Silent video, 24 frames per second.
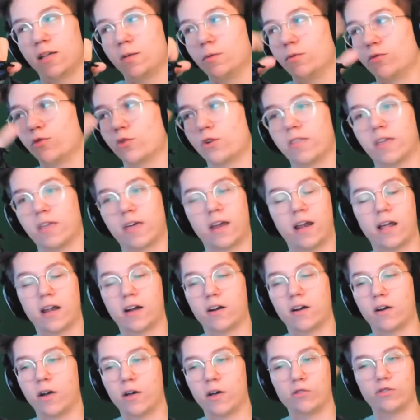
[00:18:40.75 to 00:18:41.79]
Before that, I
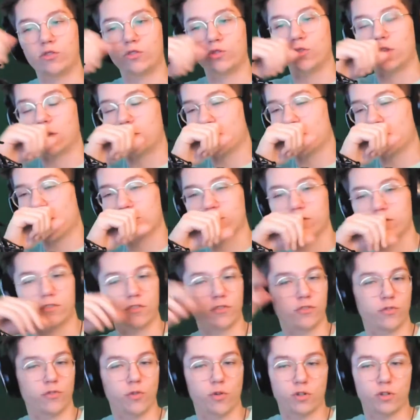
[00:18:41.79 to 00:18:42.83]
don't know. I would just do like Mario
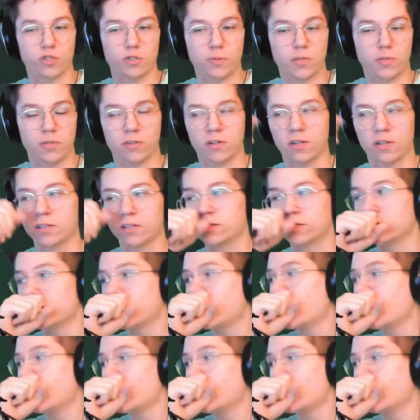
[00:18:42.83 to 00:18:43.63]
64 speedruns.